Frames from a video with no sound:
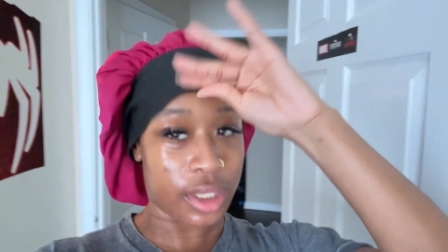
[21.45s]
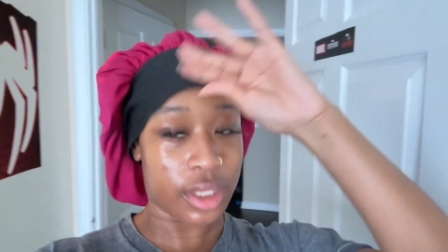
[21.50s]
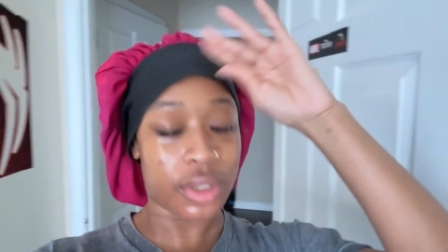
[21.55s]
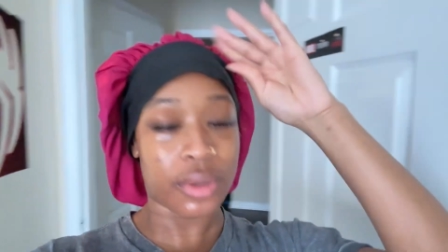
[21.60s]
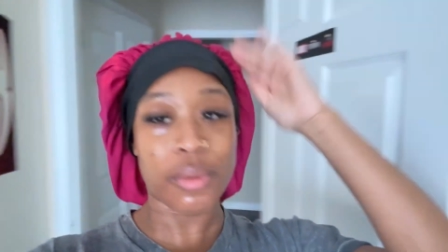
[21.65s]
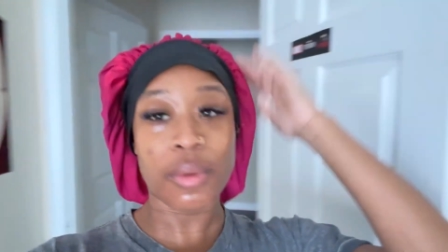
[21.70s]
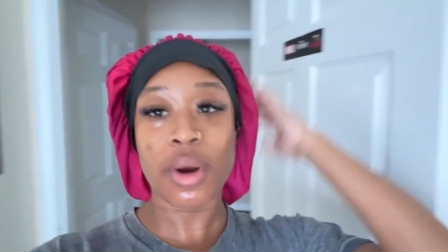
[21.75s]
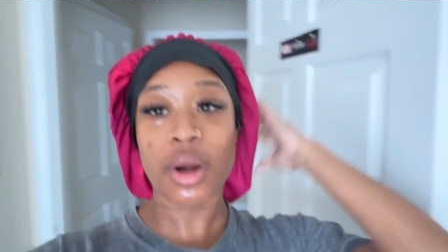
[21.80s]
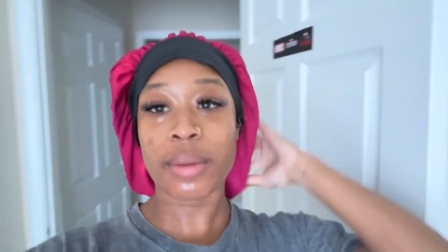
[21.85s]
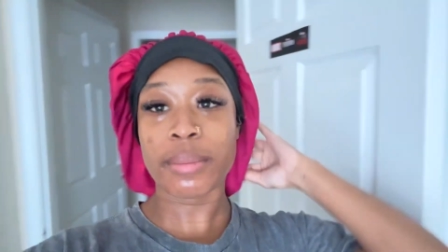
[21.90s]

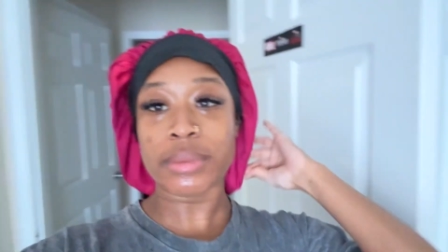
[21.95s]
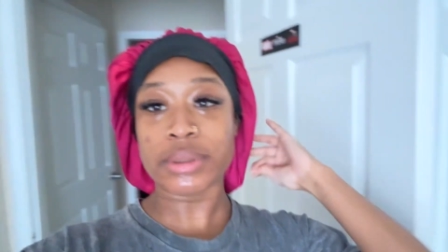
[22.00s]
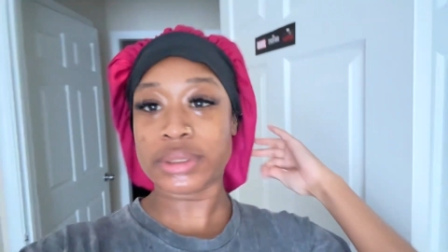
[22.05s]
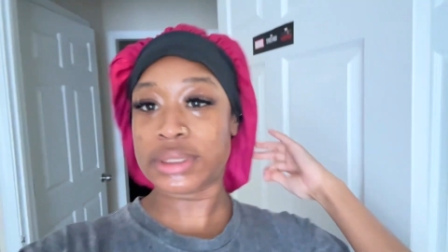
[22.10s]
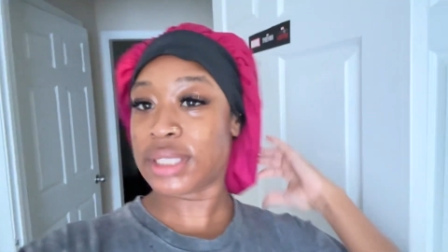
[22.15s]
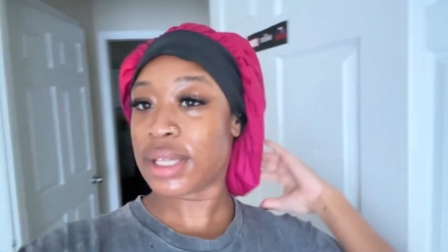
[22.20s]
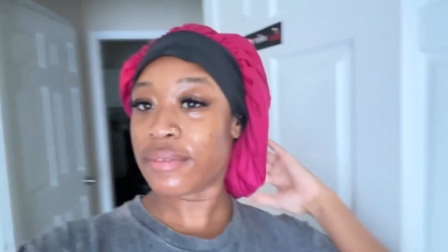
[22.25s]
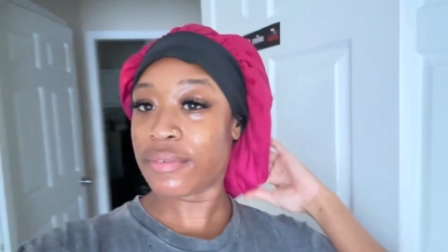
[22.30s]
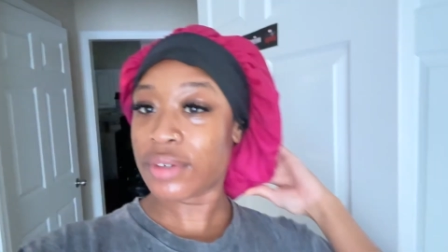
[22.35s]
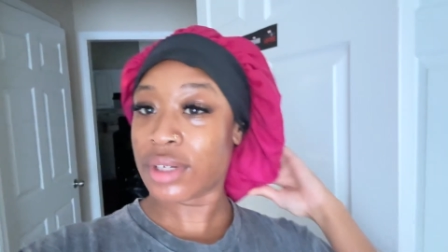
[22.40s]
you are most
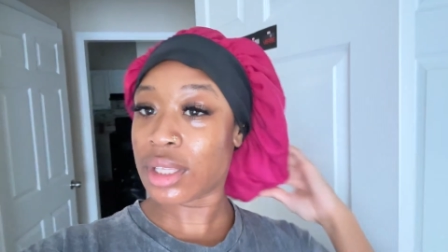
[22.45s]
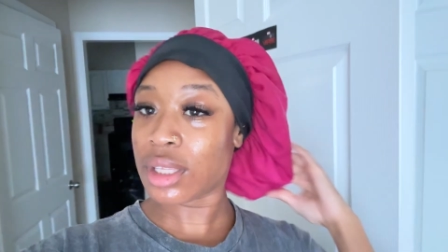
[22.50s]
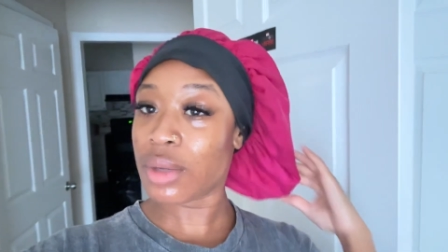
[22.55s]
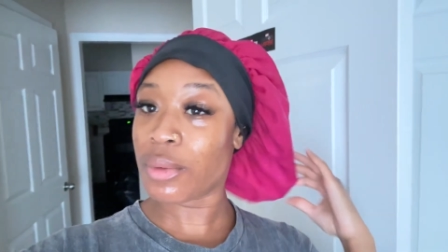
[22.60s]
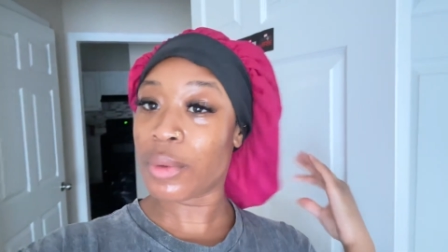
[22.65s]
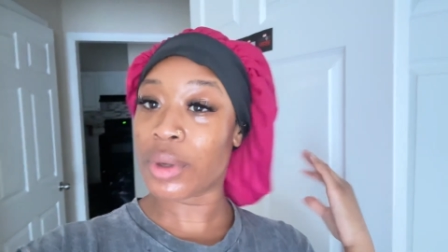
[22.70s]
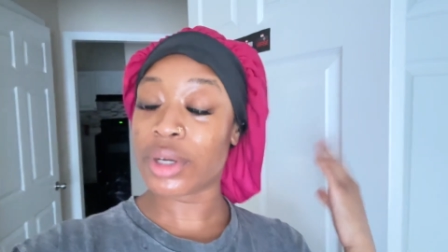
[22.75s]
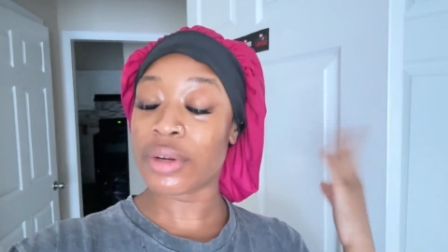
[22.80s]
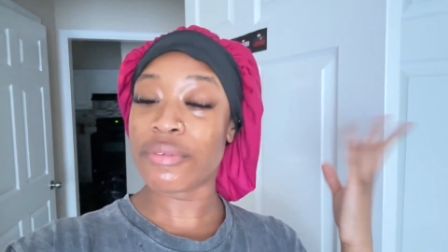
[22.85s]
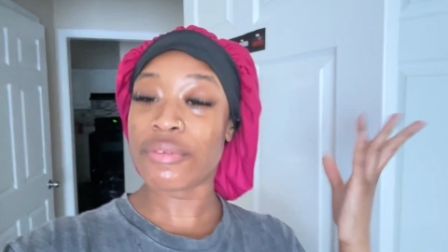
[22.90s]
definitely
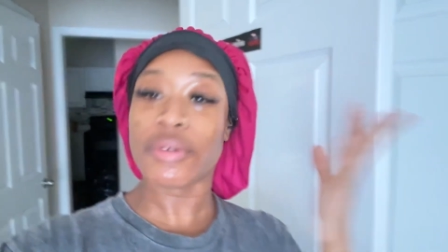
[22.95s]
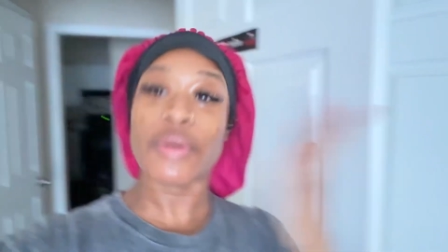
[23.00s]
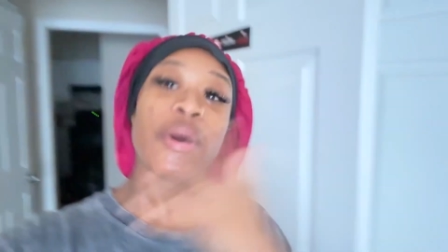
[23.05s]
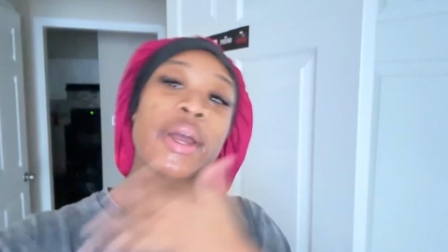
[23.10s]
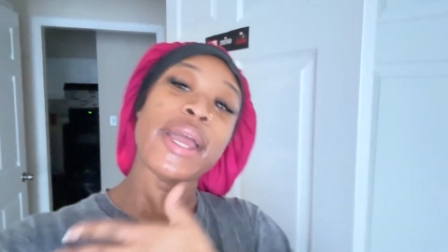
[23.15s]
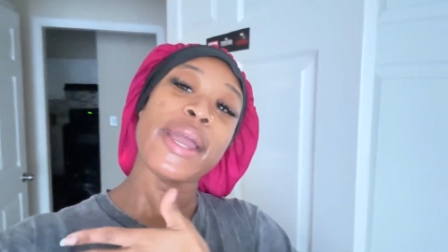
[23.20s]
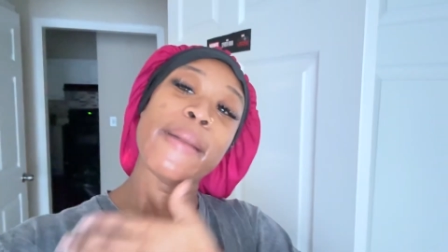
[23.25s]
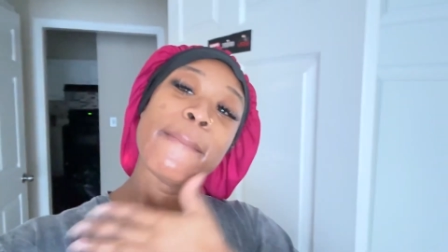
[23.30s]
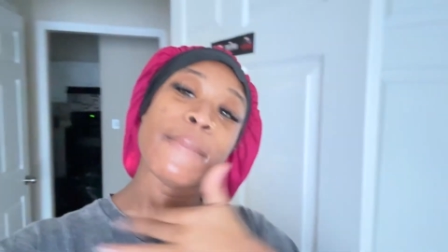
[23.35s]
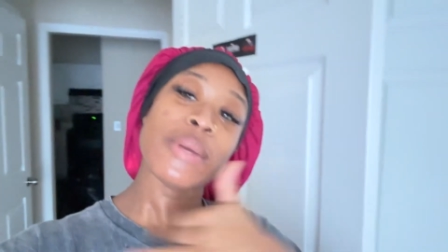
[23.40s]
wonderful
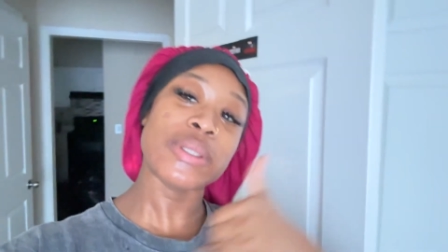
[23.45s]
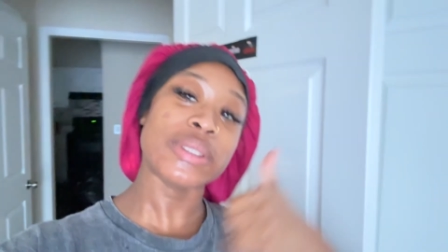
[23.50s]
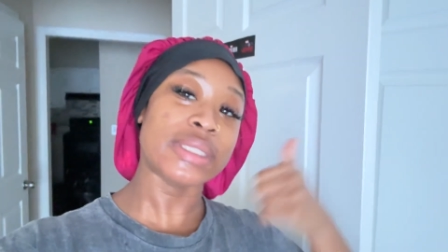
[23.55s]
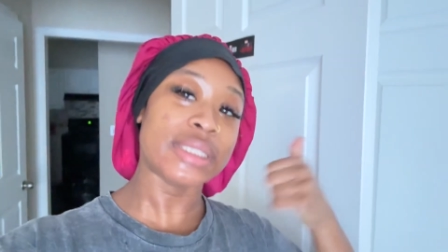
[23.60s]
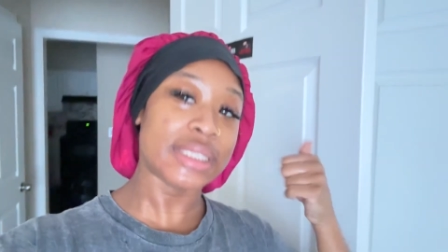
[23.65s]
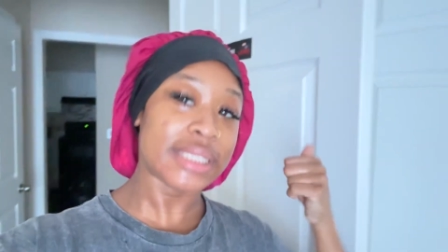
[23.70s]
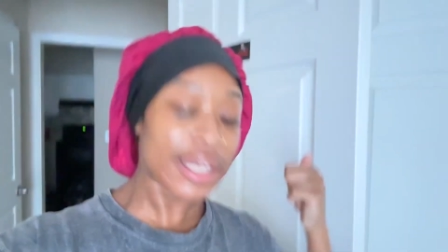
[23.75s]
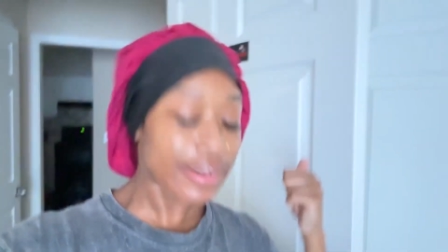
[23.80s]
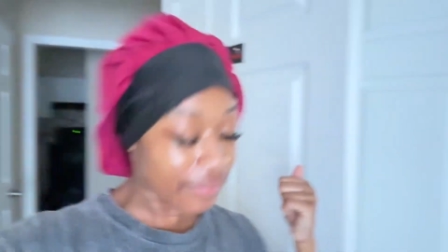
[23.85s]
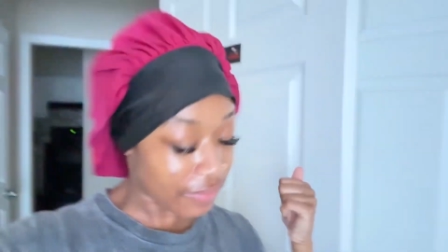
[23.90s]
and
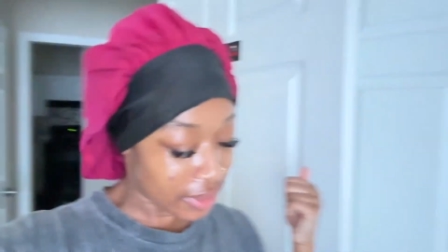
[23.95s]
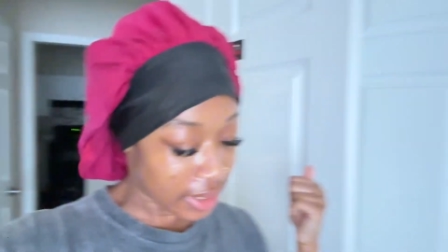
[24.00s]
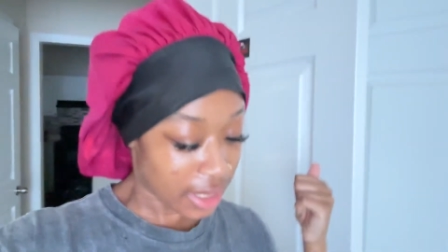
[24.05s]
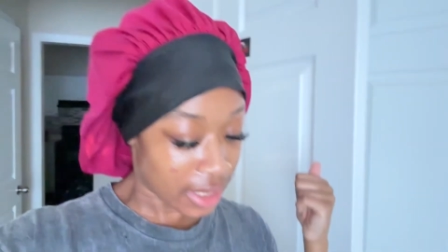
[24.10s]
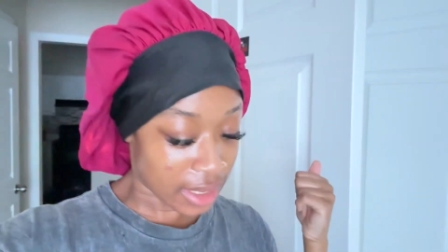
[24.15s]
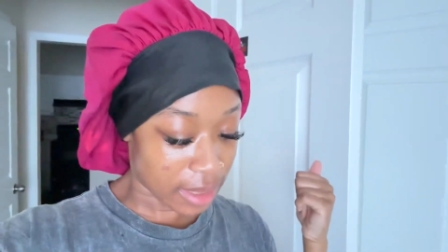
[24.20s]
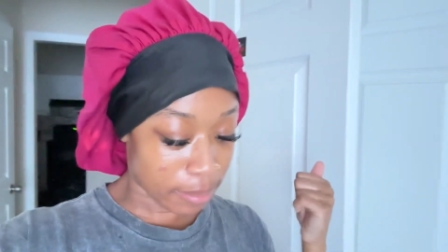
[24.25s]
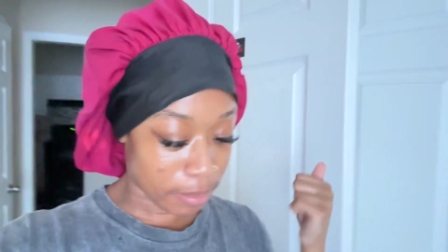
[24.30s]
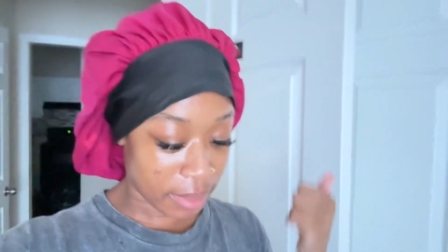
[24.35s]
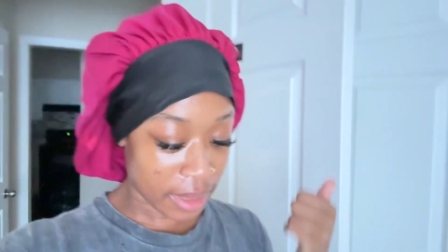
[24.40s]
most
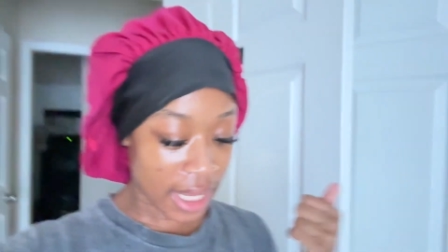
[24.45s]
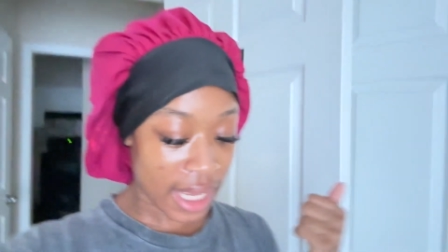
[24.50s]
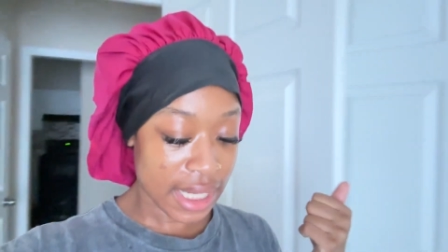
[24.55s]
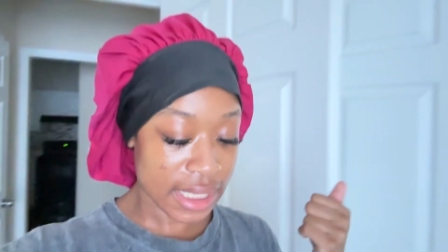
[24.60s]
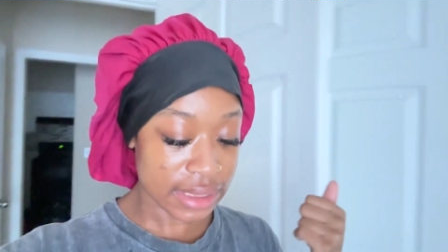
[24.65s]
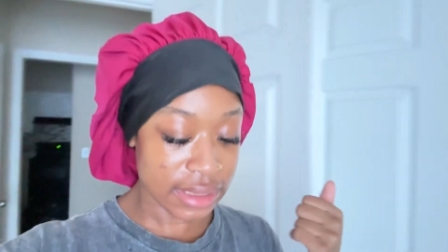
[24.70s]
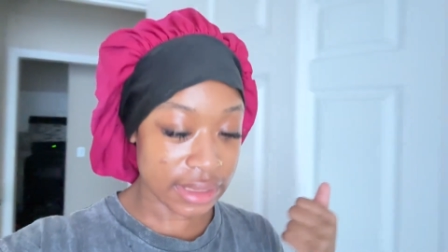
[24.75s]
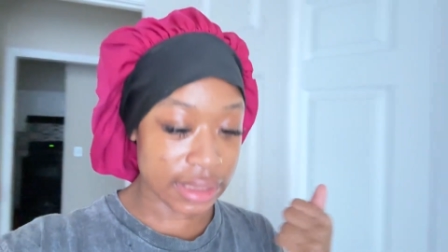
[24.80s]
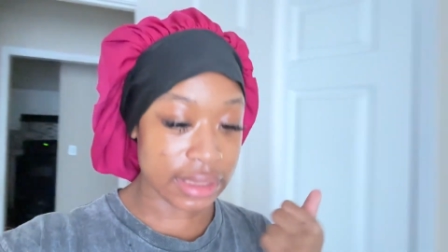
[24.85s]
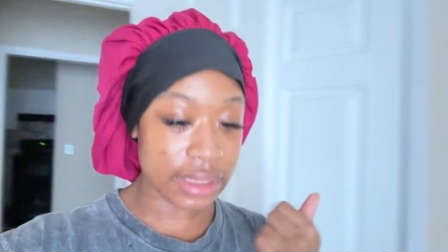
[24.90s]
definitely
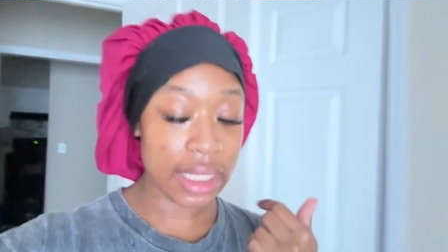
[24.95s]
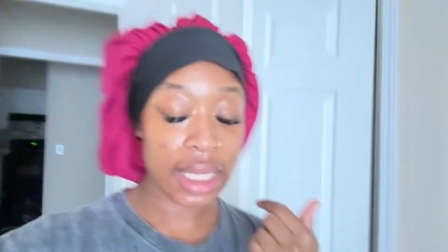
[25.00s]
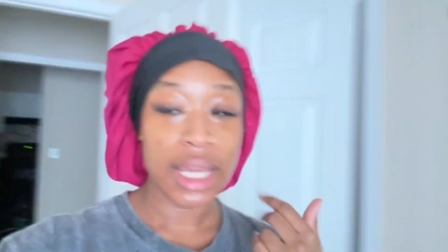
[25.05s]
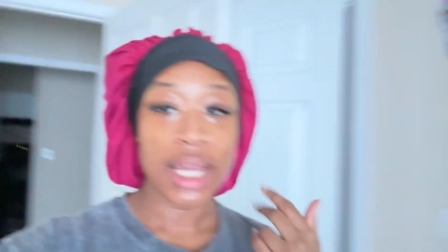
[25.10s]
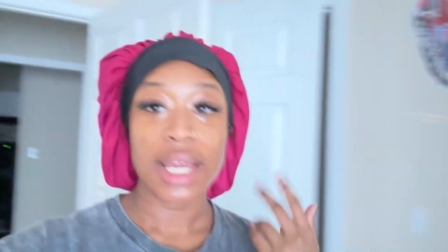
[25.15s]
blessed.